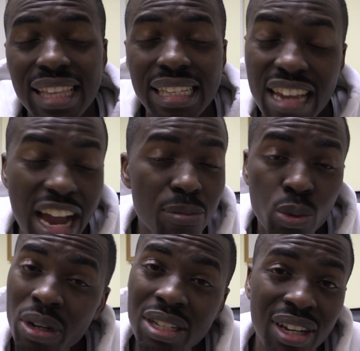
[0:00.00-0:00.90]
there are times
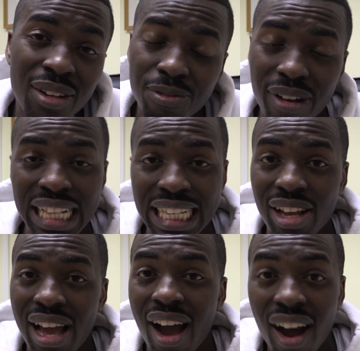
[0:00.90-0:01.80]
when you're going to find
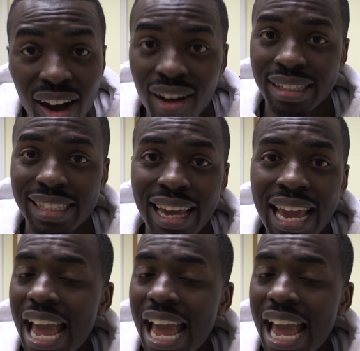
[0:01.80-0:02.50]
it hard.